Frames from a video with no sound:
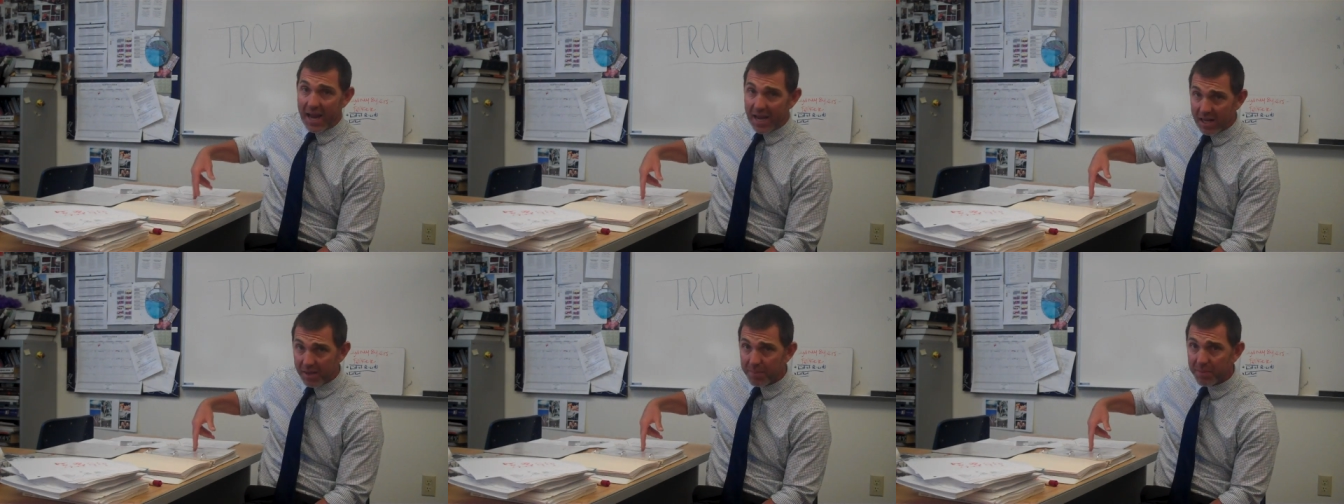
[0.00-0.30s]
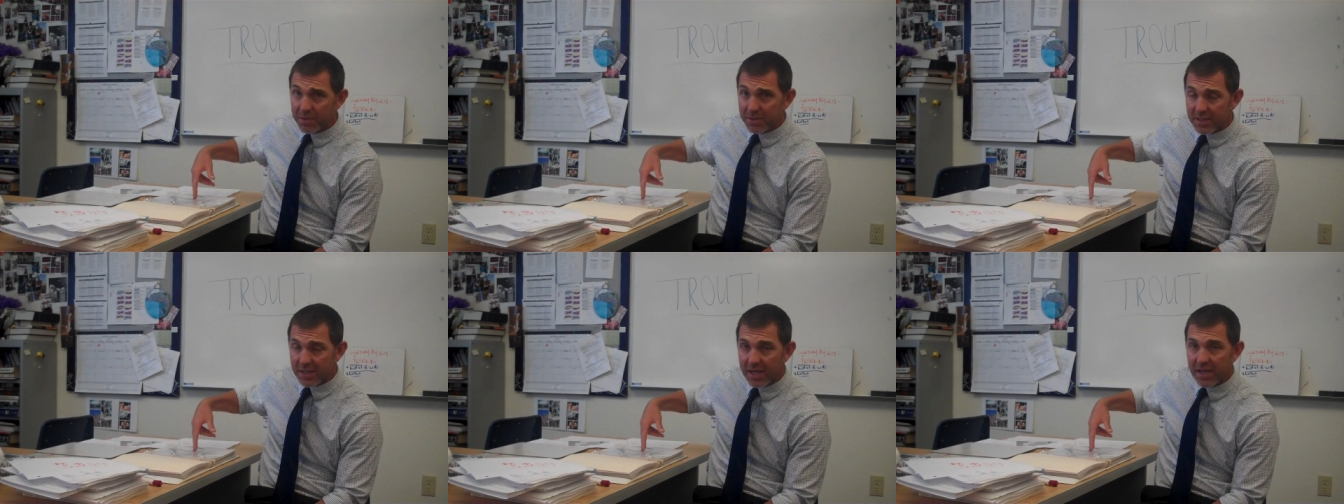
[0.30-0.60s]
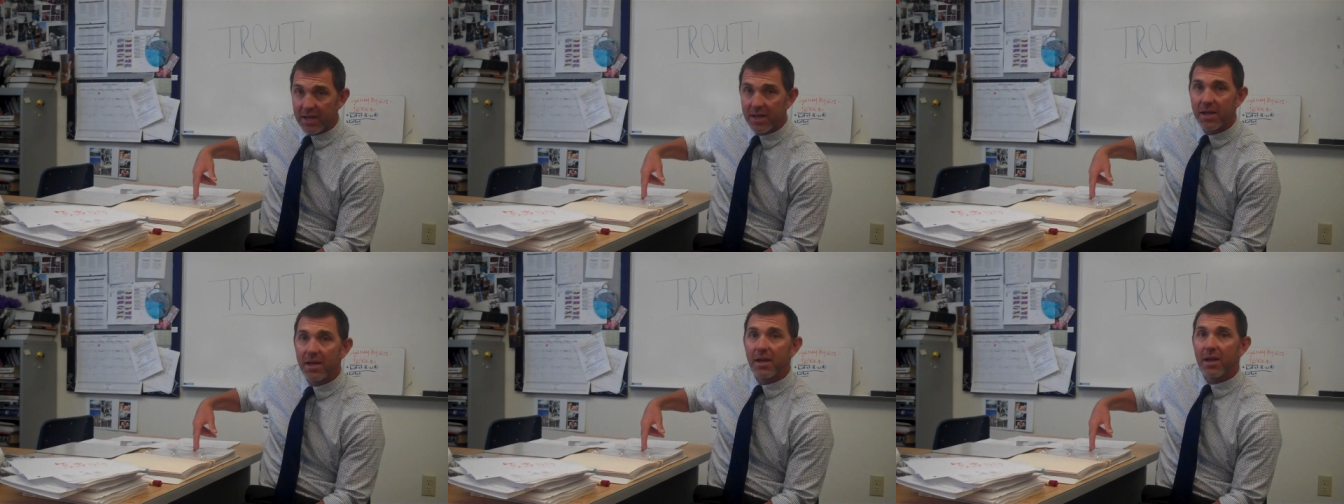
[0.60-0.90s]

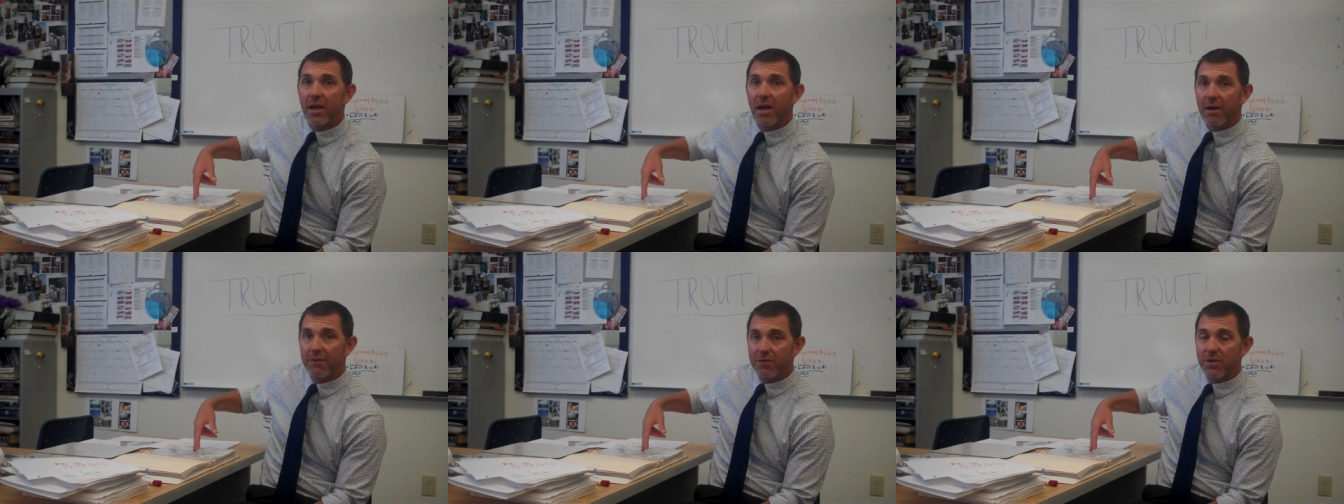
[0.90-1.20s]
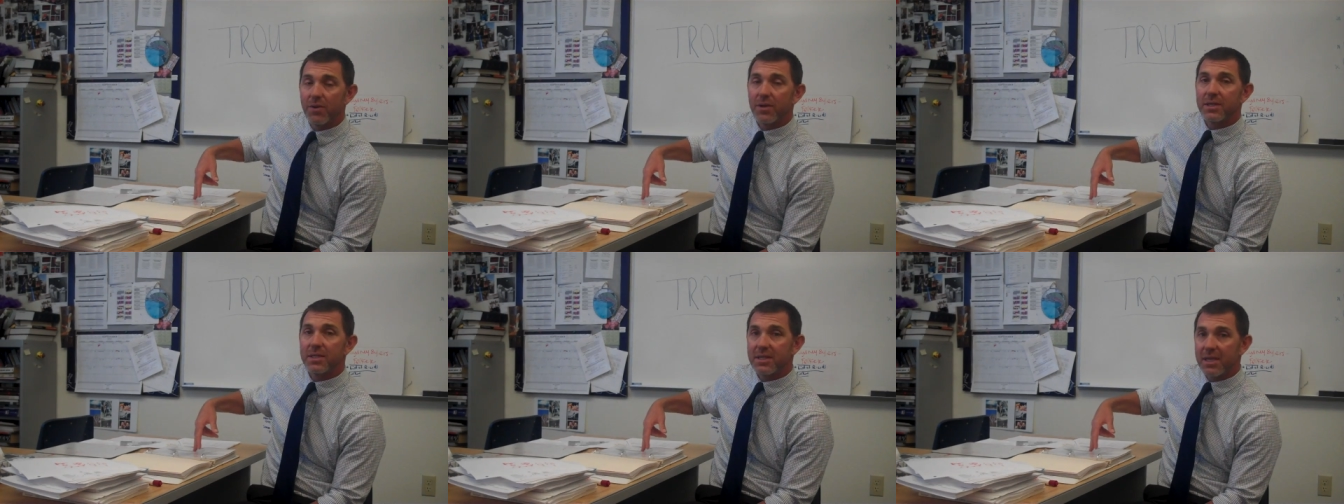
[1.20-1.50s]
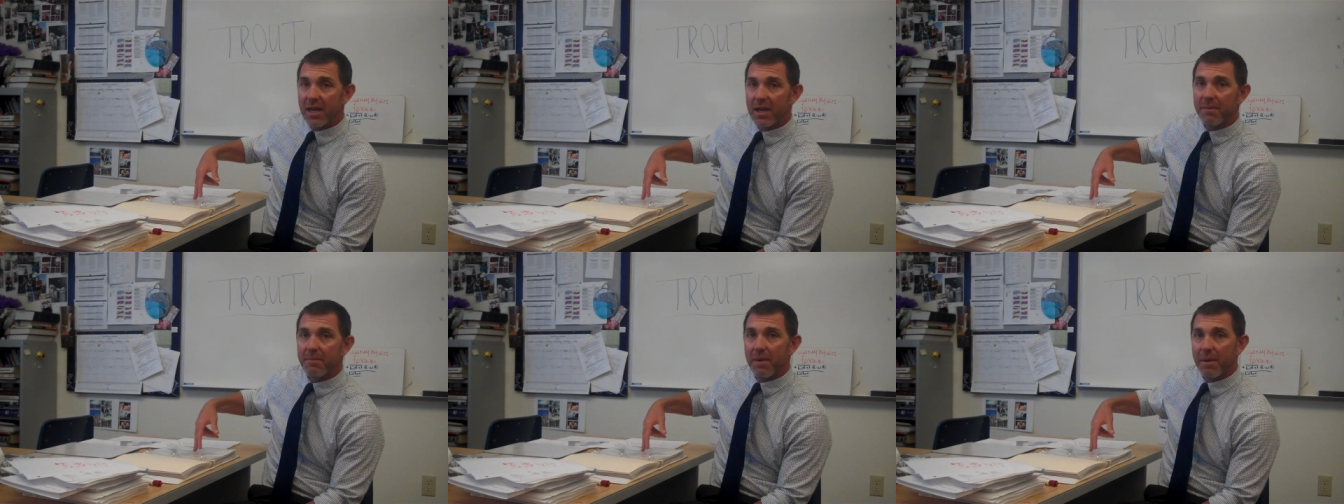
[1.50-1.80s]
80% of US
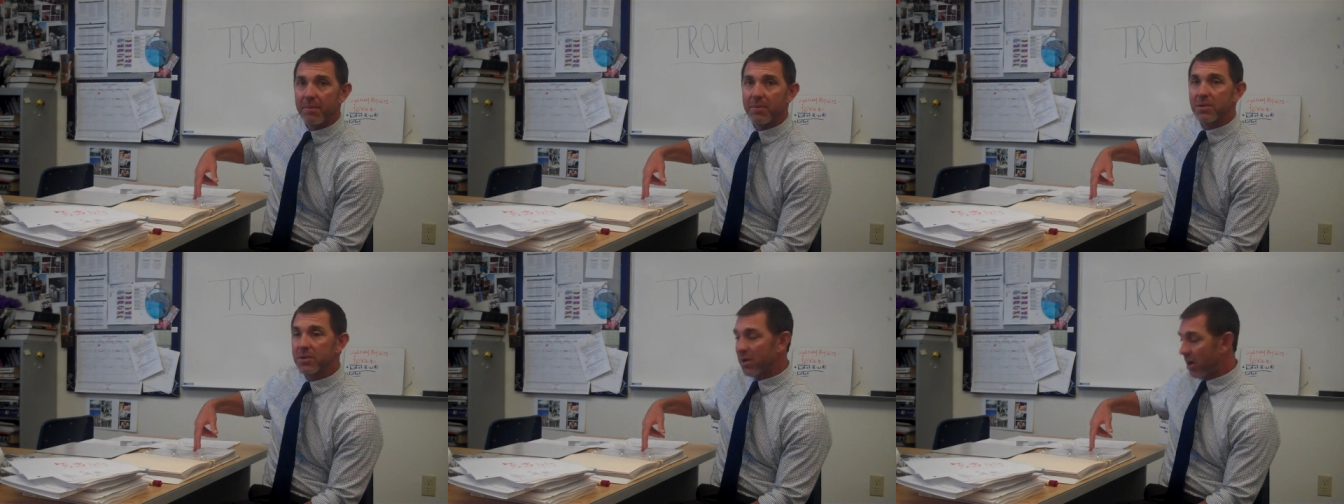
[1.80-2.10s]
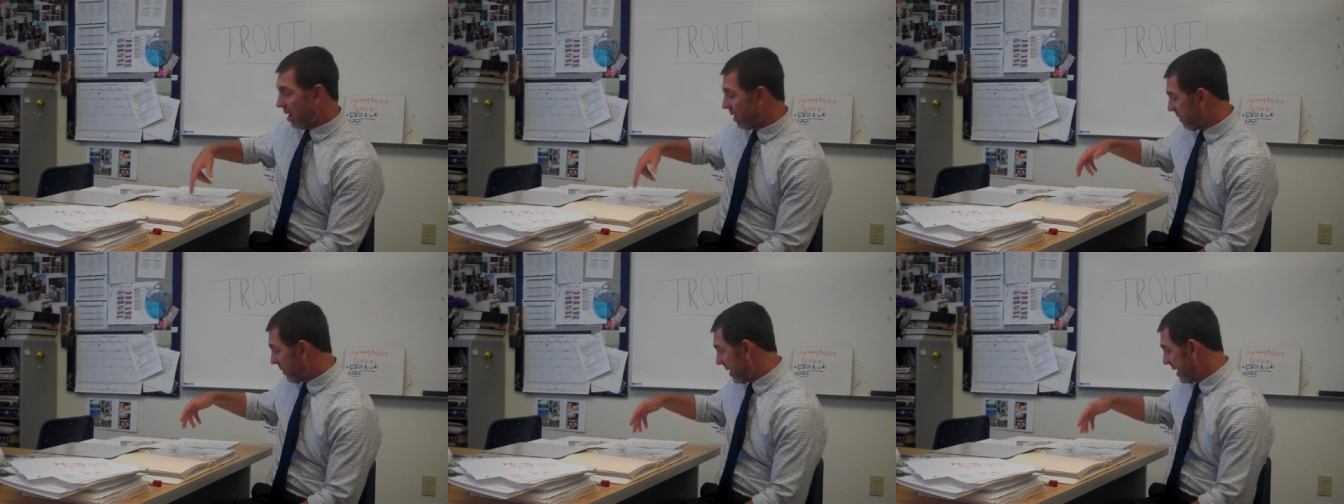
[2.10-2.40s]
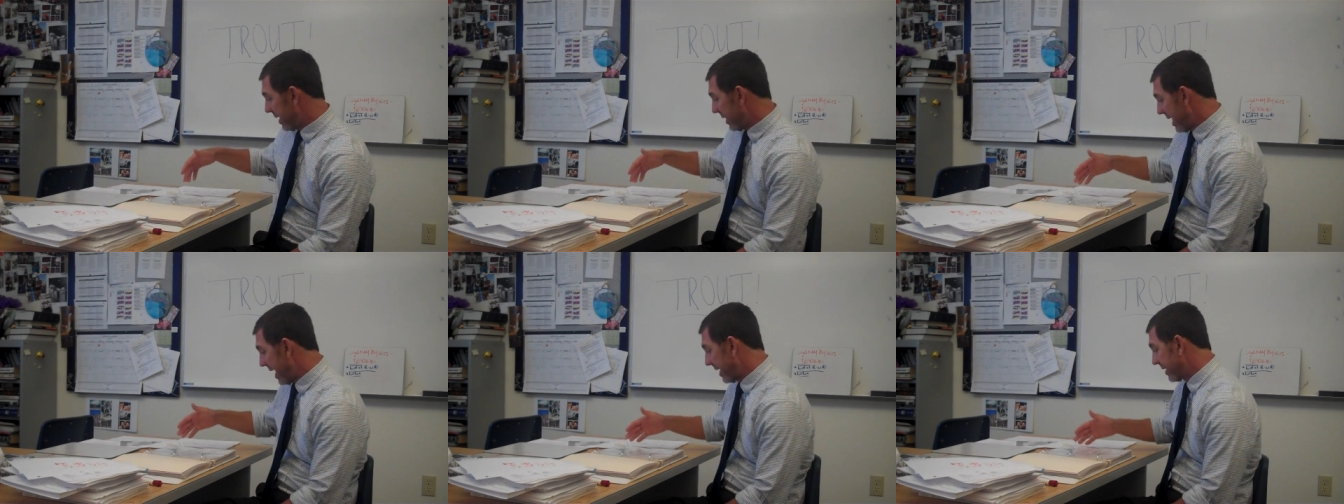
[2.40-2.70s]
Senate members are
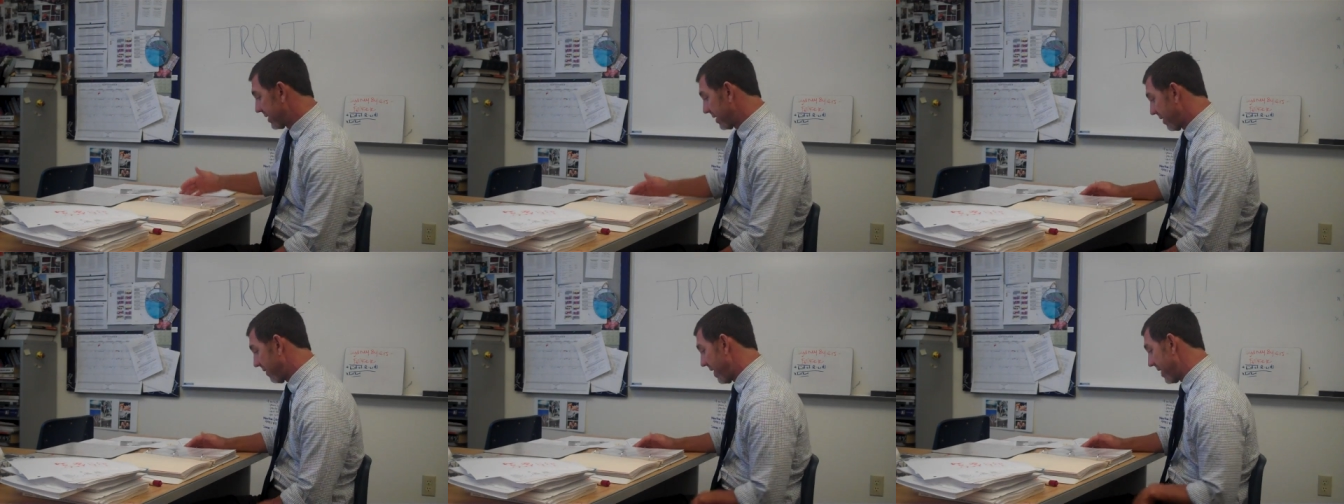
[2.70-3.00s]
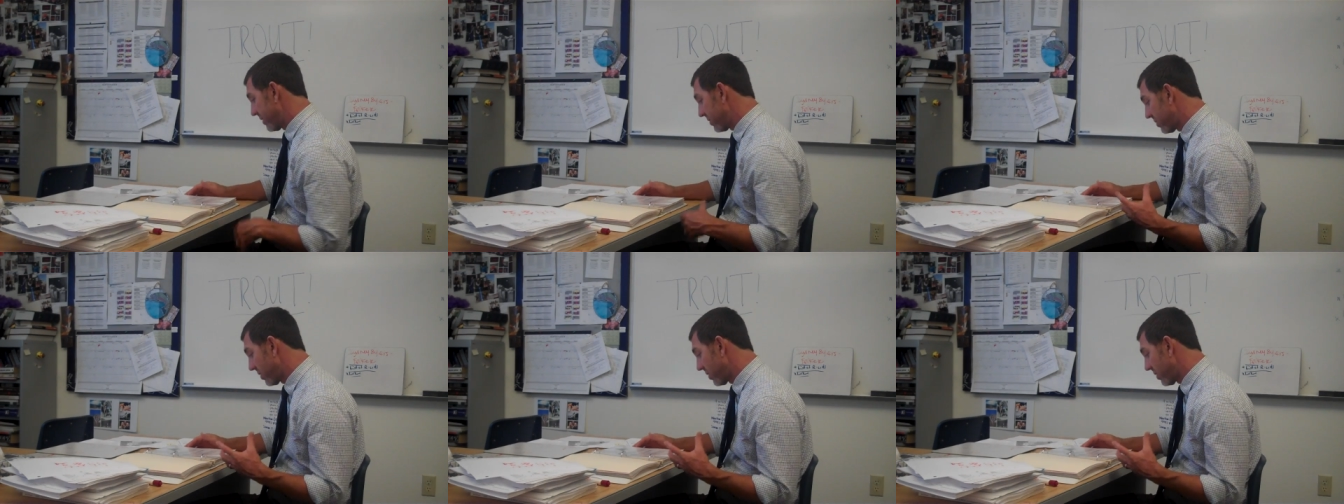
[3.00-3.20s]
reelected, all right?